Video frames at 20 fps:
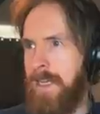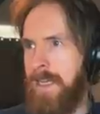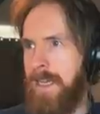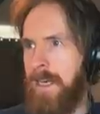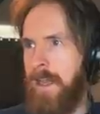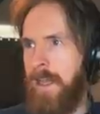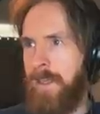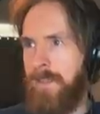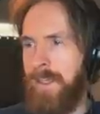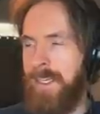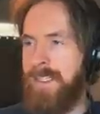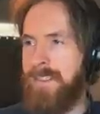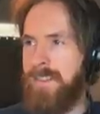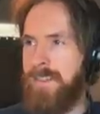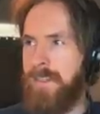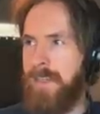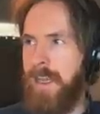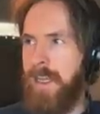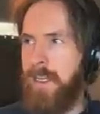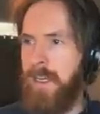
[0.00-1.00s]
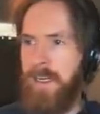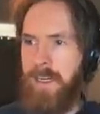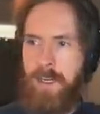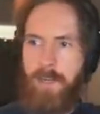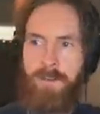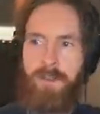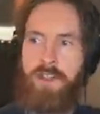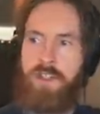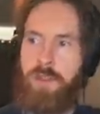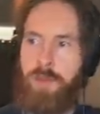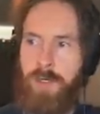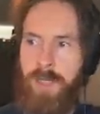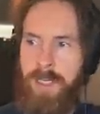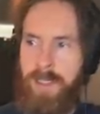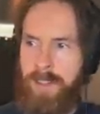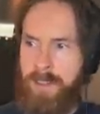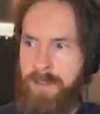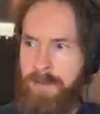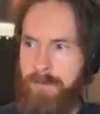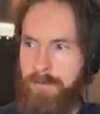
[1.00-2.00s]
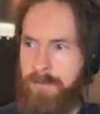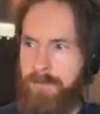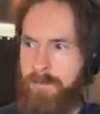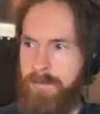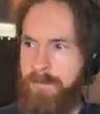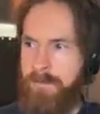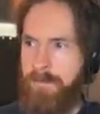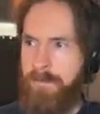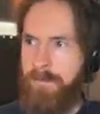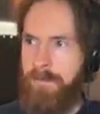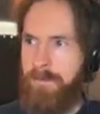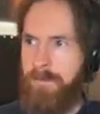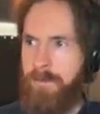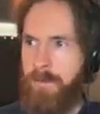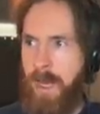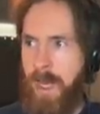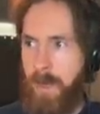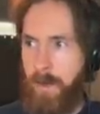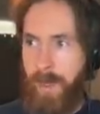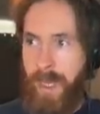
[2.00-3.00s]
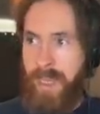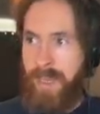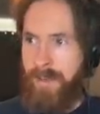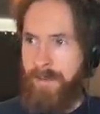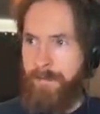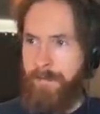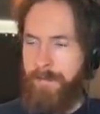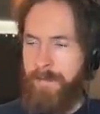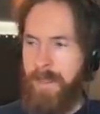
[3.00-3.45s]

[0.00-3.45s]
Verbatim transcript: like this, I kind of understood it right away.